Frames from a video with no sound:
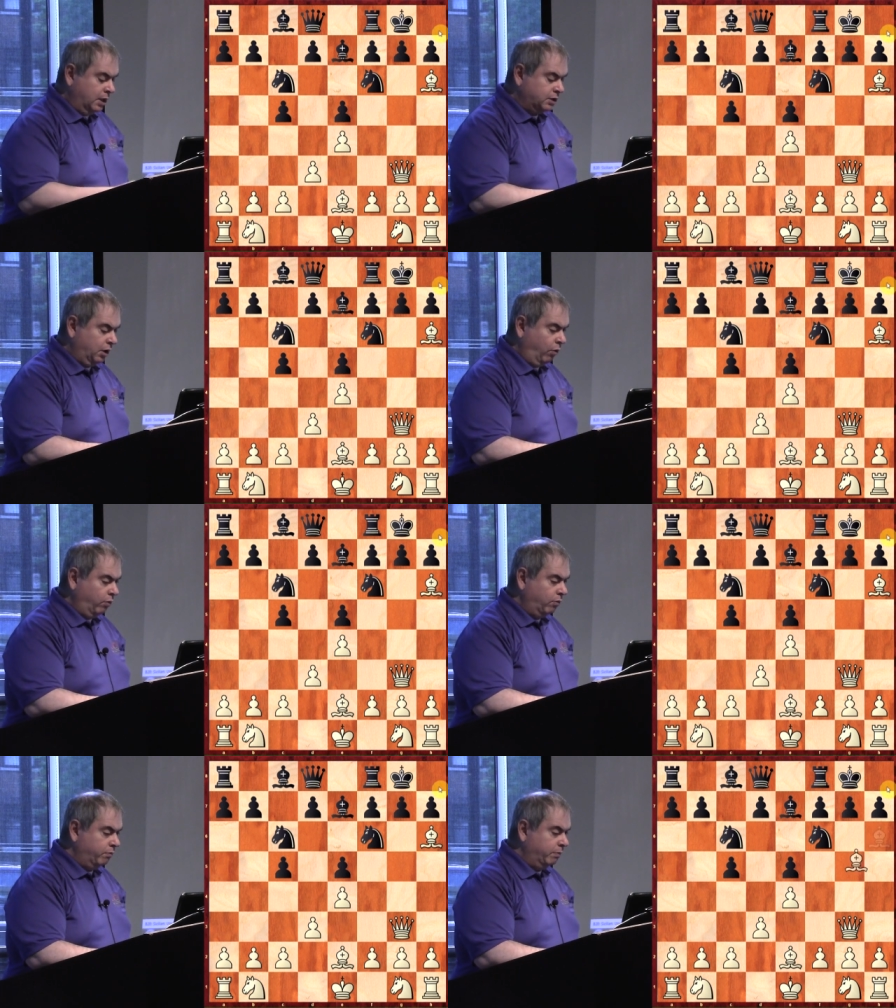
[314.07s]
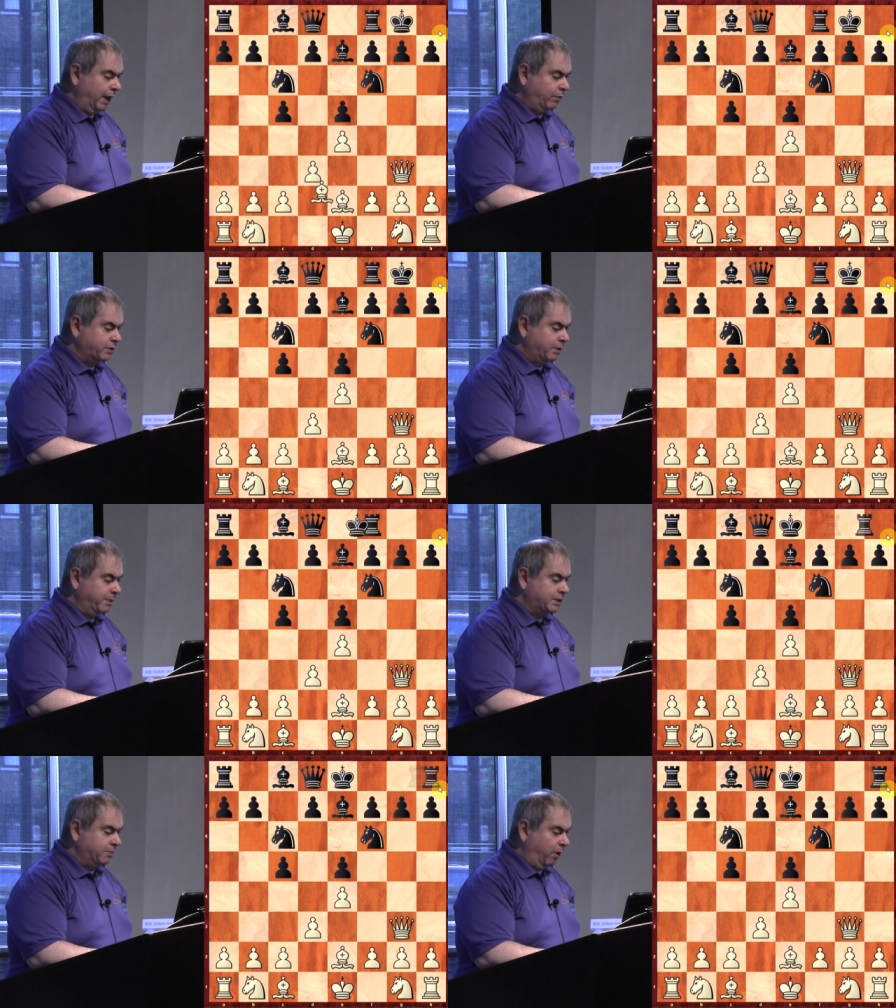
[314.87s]
So black was a
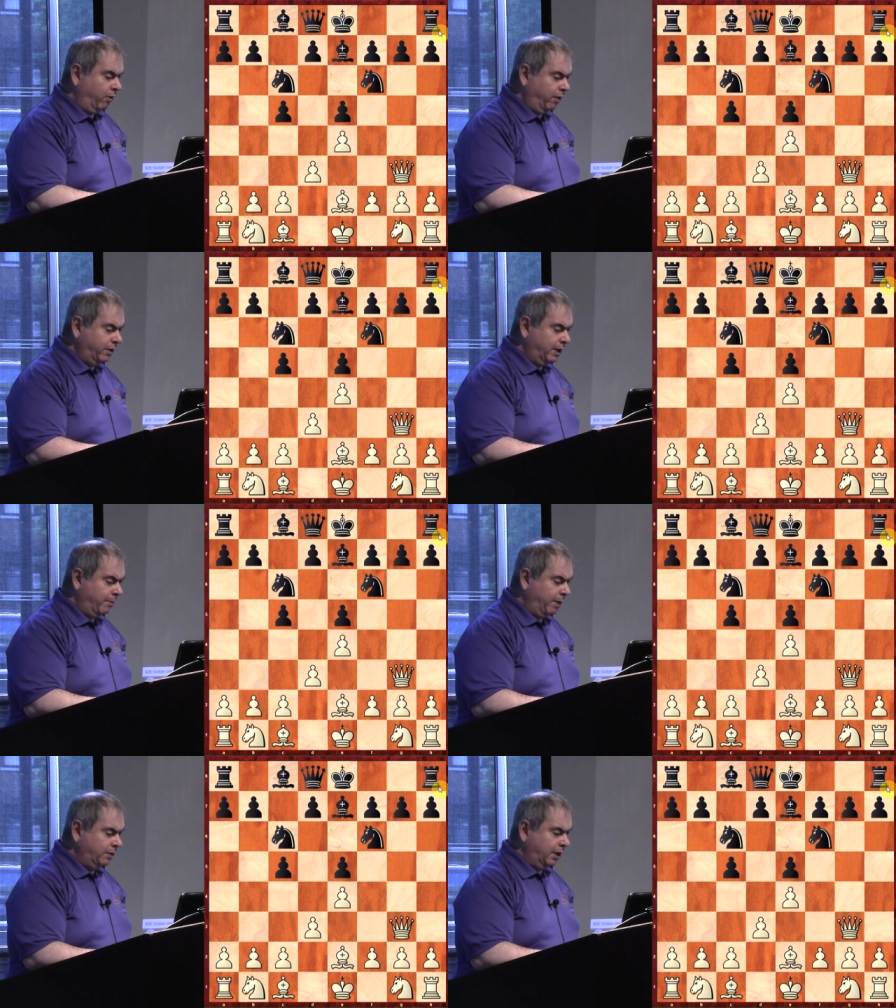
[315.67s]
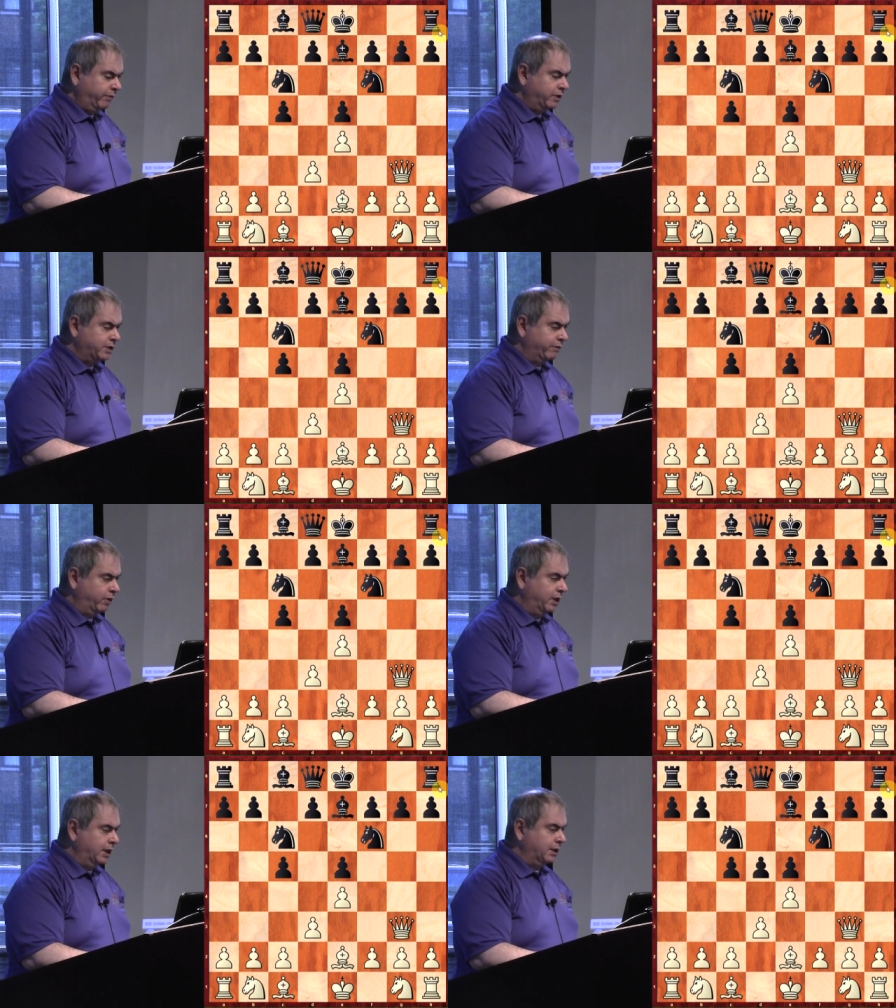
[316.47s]
bit smarter, I think, about that. First of all,
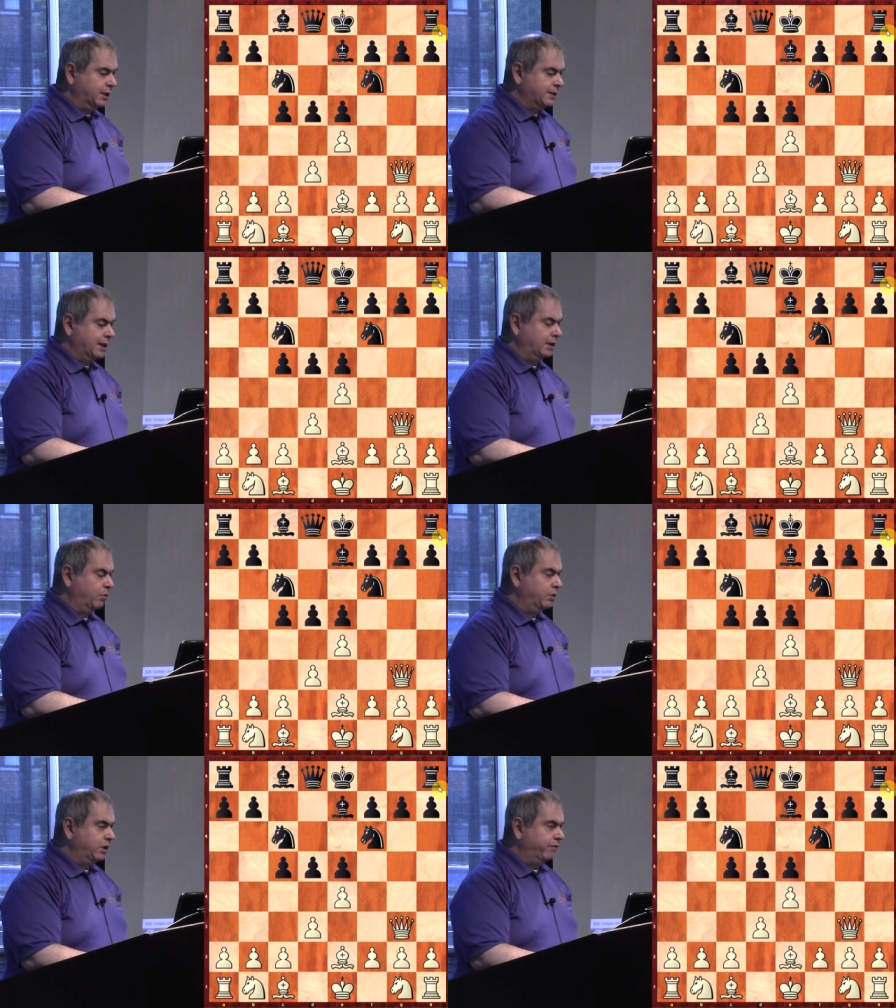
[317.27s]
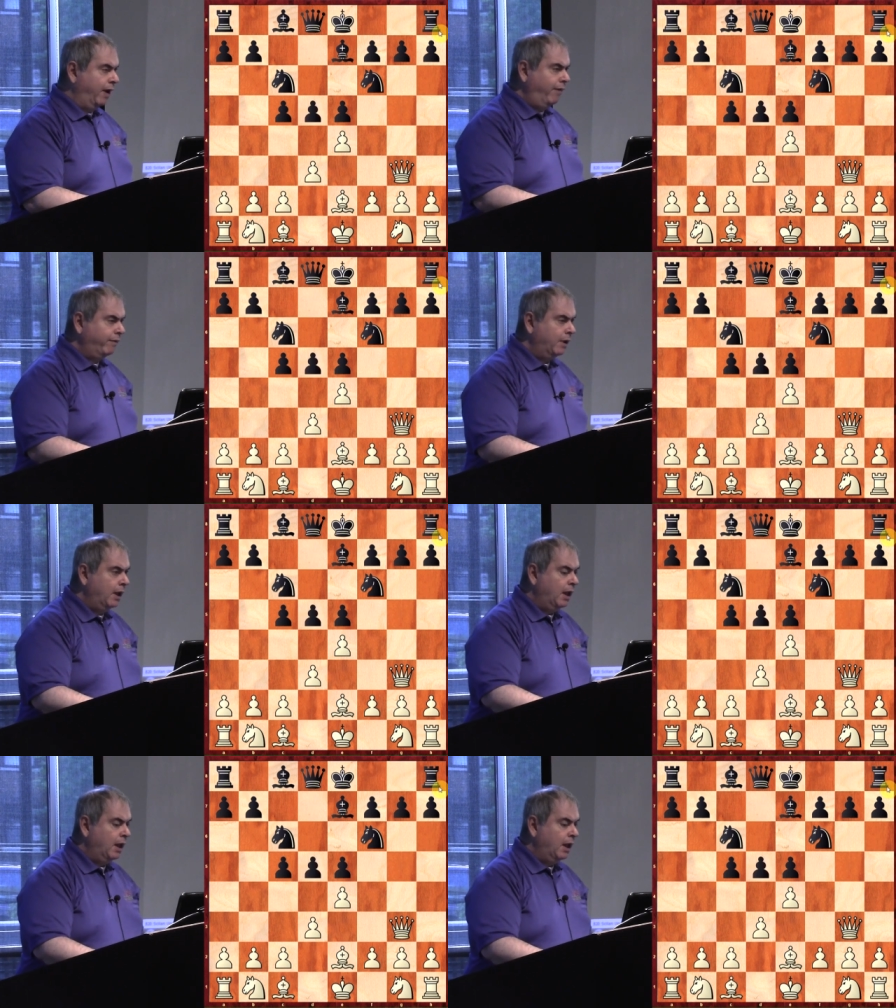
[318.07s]
he hit in the center with d5.